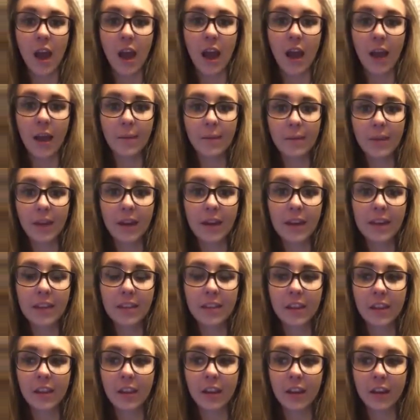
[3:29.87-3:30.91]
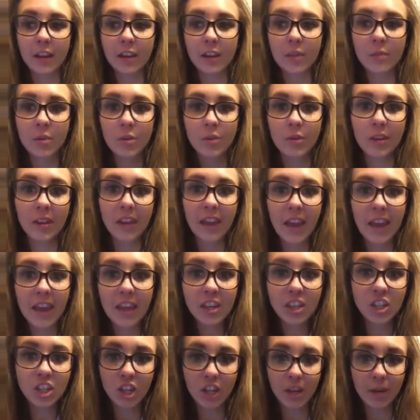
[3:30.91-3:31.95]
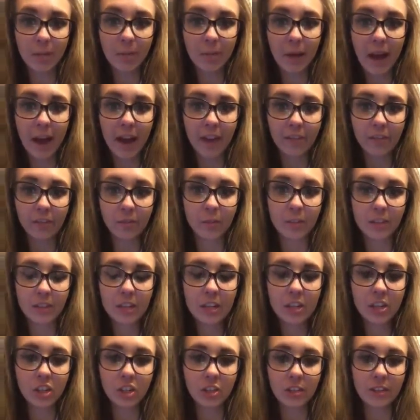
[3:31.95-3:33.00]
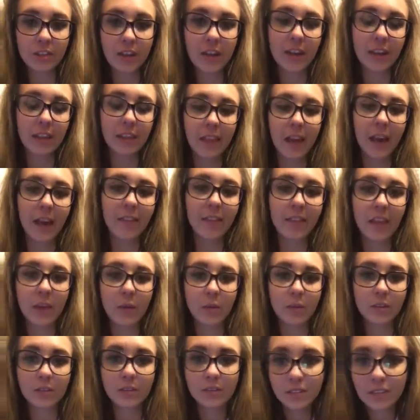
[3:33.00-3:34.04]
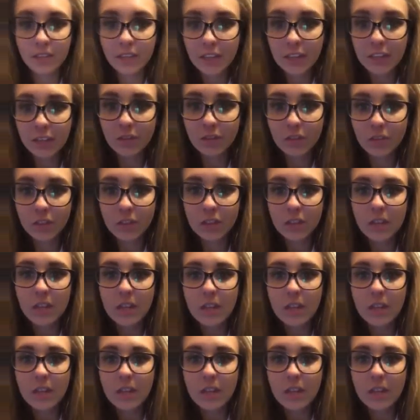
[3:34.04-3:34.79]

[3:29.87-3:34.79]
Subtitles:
I'm getting the communication back from the teacher saying that they received